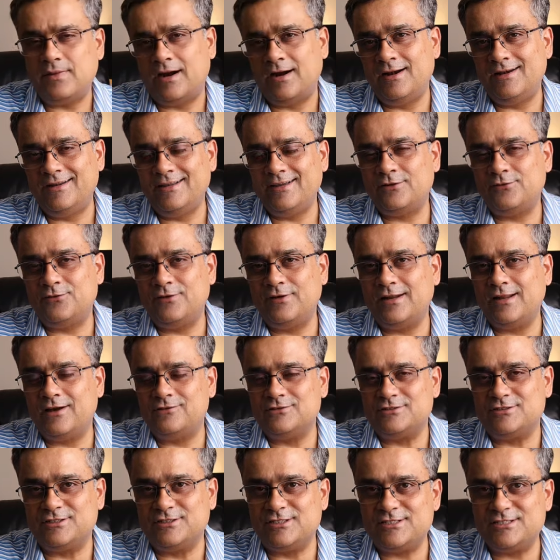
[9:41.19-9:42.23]
Earlier when I
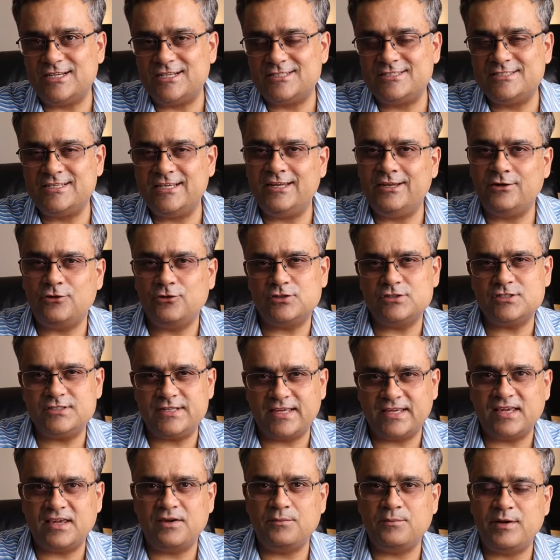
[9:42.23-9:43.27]
was researching, it was
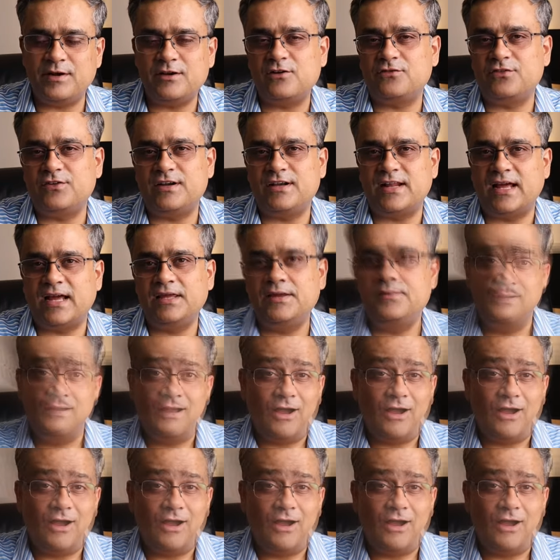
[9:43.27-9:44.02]
taking a bit of a time.